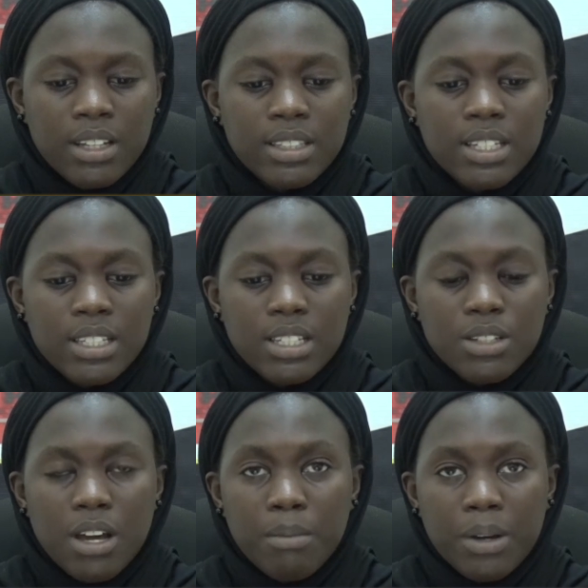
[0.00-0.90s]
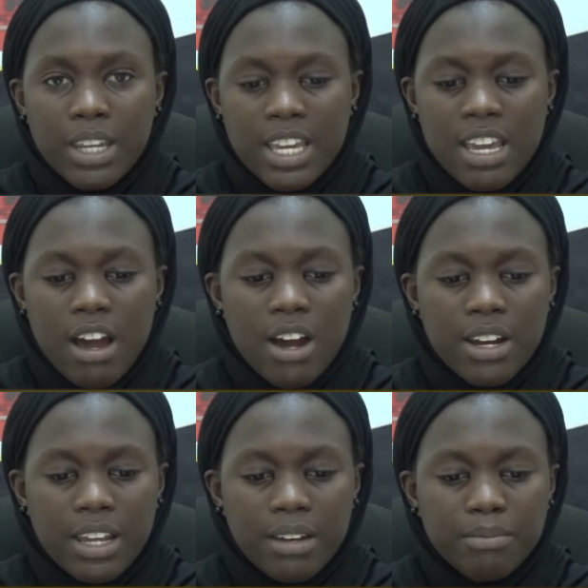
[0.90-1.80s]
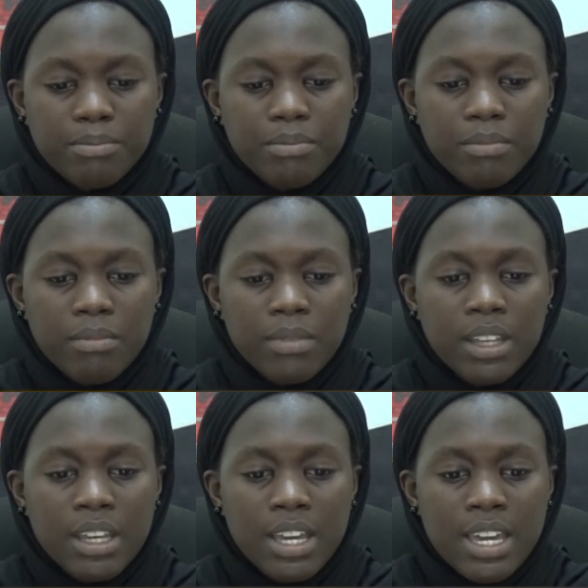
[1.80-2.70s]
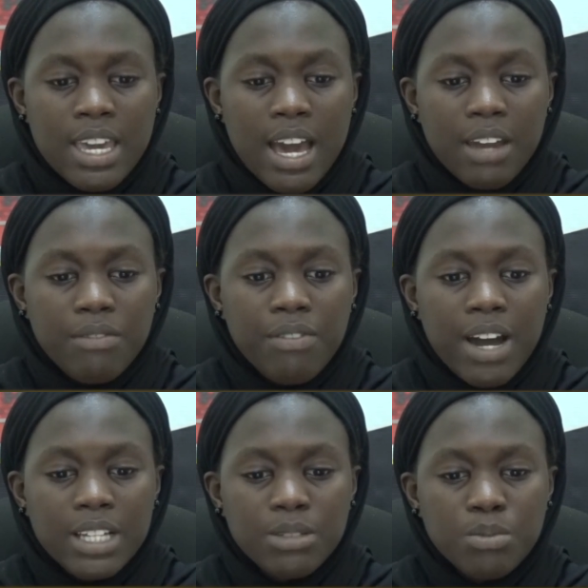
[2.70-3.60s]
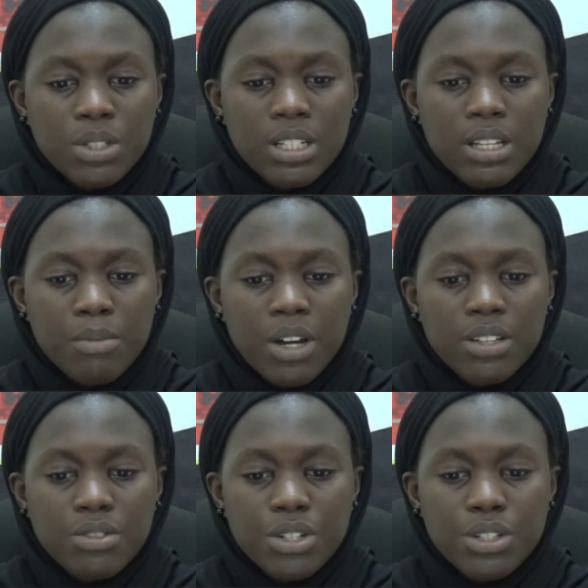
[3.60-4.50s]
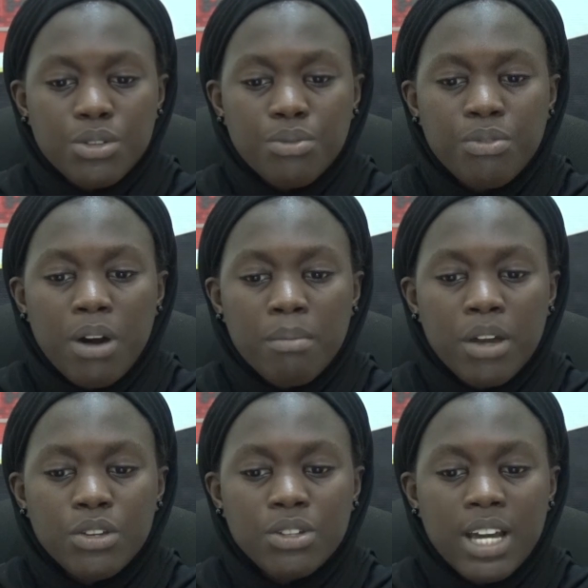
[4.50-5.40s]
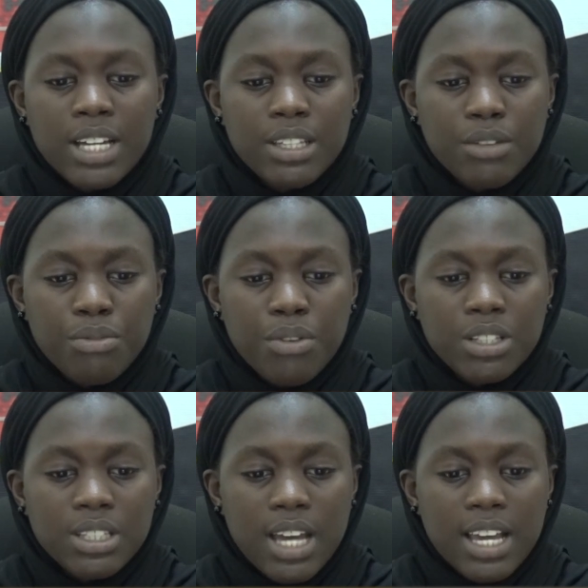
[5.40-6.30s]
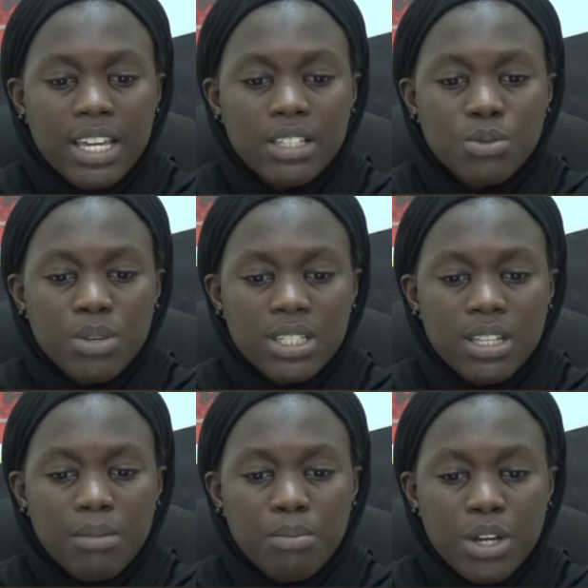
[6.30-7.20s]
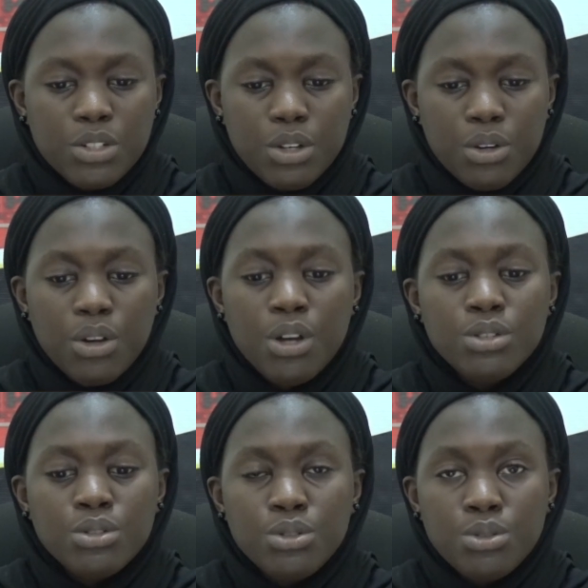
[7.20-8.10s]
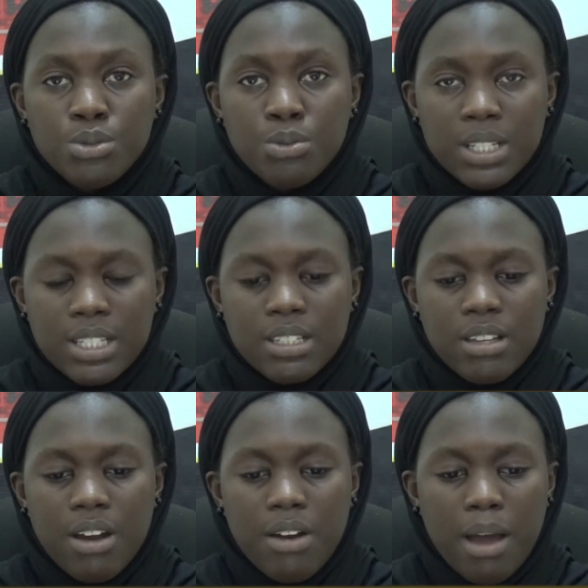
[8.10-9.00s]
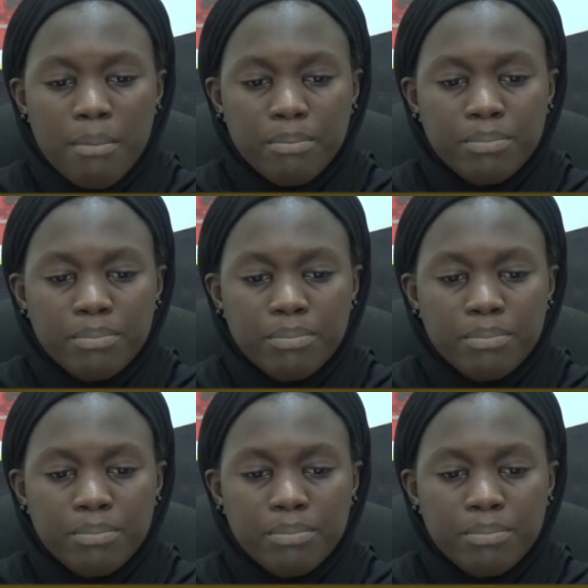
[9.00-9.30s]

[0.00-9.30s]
This is common, he added. He advised Muslim countries to form a united front against Western pressure to do what is haram.